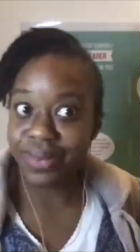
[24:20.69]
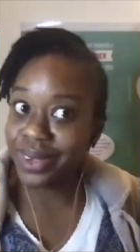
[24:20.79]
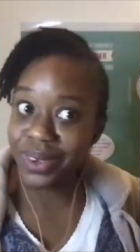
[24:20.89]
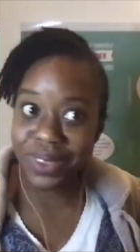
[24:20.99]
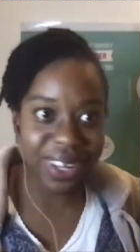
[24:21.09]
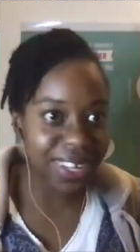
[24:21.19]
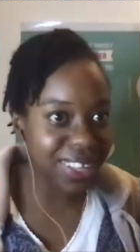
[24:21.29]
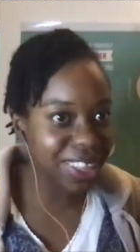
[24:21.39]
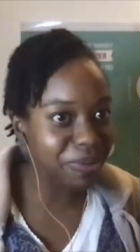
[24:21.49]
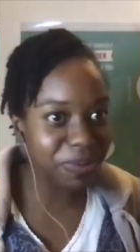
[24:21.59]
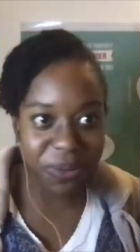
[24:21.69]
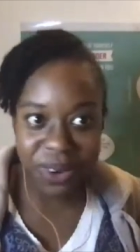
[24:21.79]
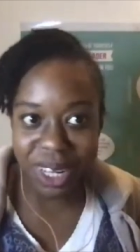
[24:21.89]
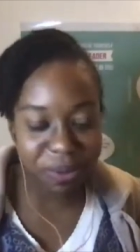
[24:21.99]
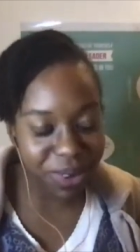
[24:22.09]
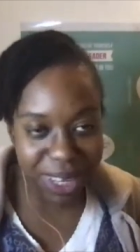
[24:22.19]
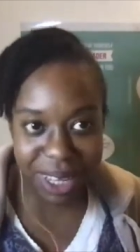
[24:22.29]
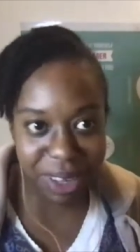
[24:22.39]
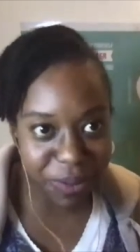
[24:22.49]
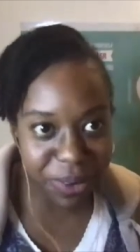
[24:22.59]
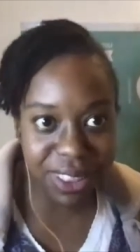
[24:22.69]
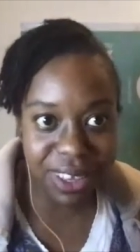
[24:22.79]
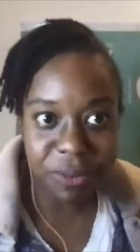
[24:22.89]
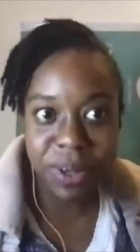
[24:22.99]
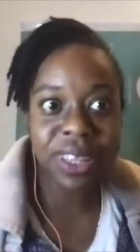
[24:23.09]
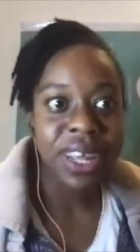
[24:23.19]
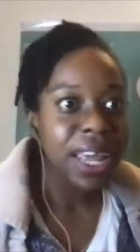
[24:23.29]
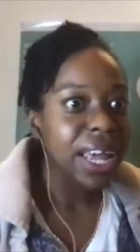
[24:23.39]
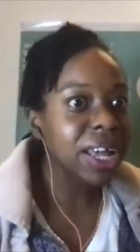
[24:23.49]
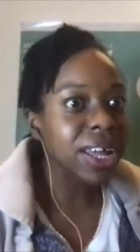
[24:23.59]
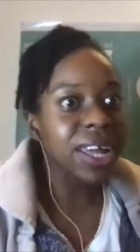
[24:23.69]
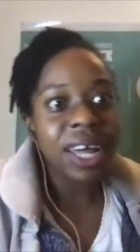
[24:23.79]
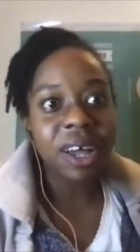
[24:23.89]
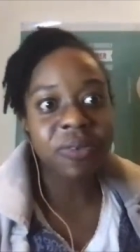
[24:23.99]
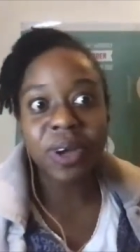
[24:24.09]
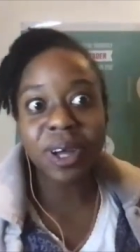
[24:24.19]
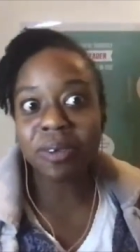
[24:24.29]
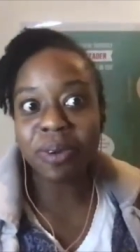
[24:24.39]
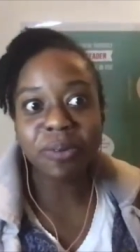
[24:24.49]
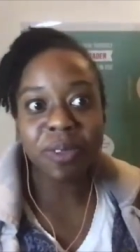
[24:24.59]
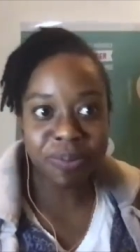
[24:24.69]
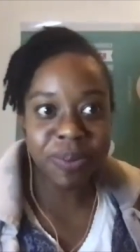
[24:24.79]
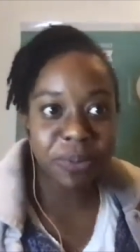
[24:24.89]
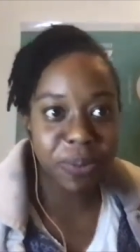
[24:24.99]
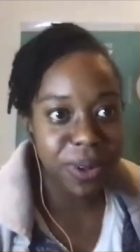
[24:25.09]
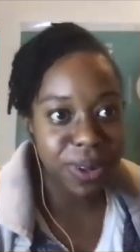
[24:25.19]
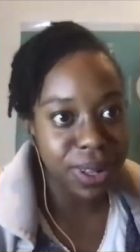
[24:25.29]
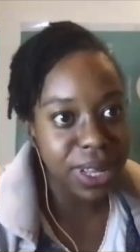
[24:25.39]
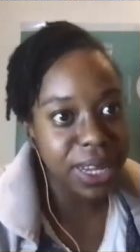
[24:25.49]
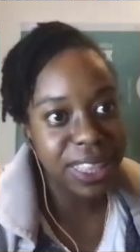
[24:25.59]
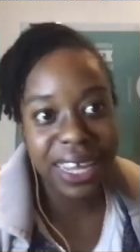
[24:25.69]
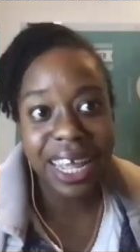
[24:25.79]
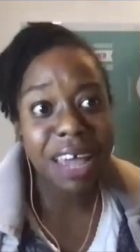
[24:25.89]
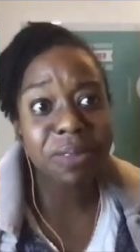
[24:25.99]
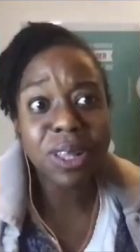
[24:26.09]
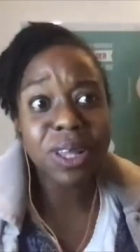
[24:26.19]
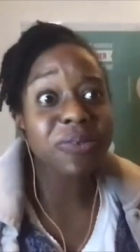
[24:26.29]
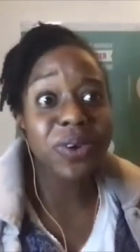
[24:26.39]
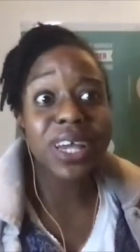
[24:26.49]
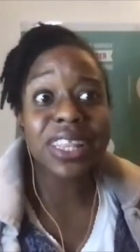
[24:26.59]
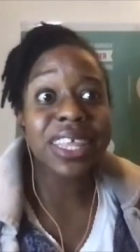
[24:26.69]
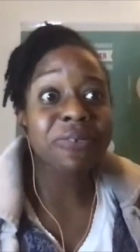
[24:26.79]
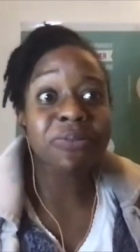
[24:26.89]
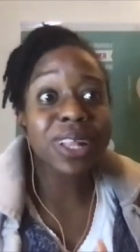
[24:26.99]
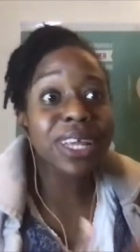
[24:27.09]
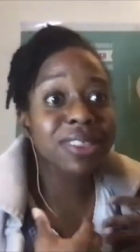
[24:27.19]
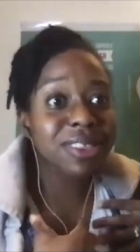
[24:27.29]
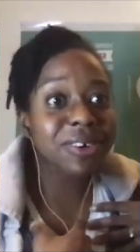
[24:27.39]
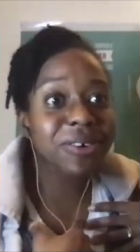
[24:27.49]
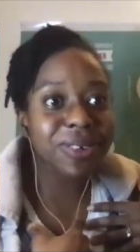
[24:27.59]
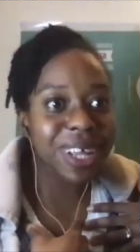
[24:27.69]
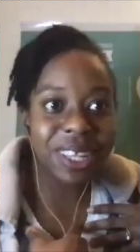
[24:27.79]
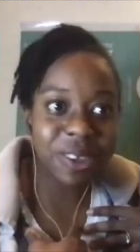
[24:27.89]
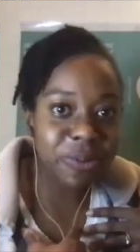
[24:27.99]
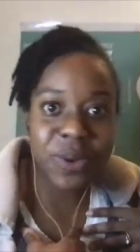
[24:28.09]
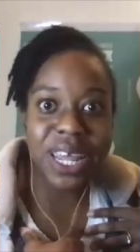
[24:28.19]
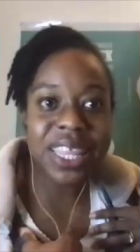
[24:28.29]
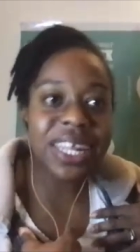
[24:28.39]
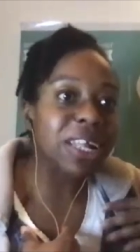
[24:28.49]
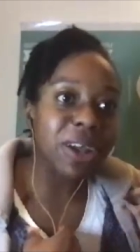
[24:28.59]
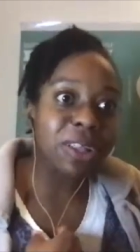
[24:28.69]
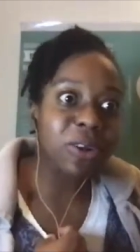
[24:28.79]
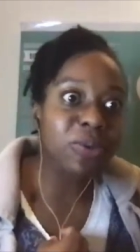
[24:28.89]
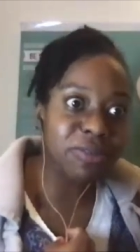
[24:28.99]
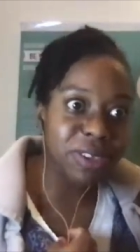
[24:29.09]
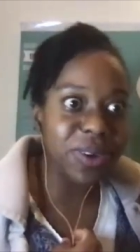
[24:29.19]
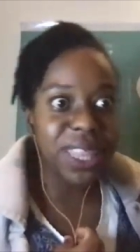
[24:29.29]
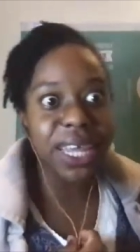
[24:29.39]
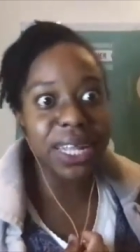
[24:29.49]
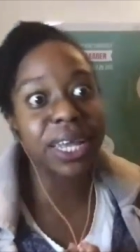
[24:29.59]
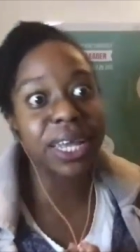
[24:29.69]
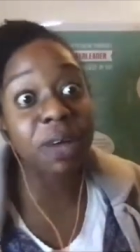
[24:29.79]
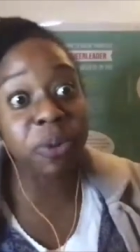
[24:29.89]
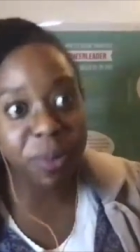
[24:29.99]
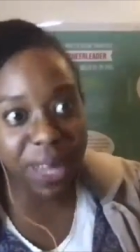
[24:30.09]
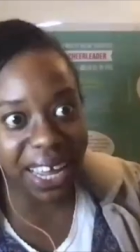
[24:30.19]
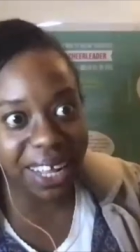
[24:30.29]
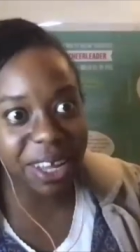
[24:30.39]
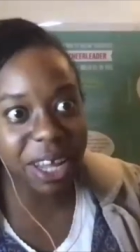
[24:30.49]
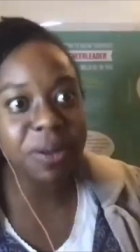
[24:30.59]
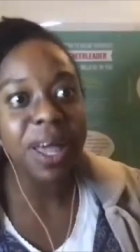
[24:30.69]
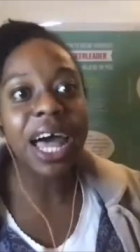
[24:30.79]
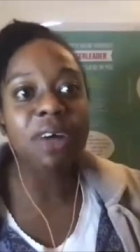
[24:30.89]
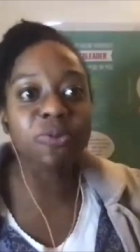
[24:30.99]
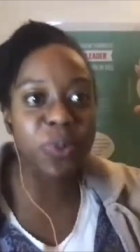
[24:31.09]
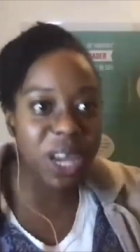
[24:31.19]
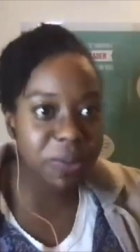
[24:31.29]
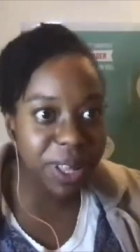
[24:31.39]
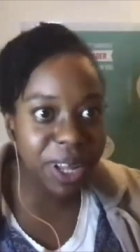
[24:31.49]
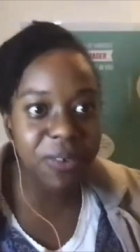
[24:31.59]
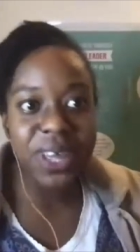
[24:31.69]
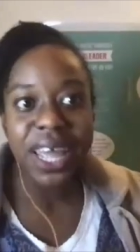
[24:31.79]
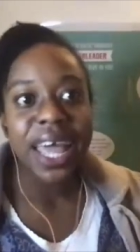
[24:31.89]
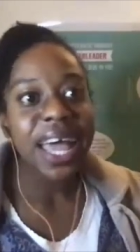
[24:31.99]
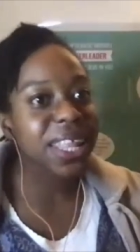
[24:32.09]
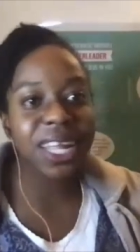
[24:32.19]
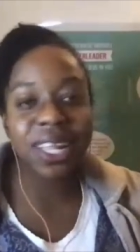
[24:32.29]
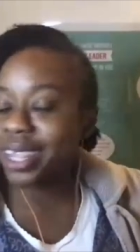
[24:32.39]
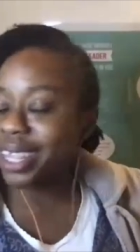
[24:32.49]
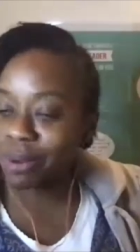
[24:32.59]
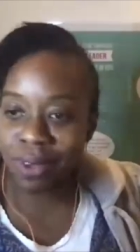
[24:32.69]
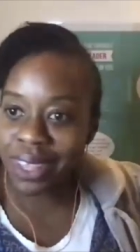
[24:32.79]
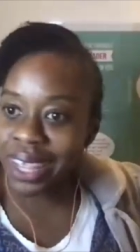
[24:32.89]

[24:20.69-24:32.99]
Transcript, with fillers: no, that is some really brilliant advice though, because uh, I've heard about people like saying, "I'm the lady voice. I feel like so like depressed, and I, I, don't know what to do with that." Like I put my hand up, I was brave enough, and then it was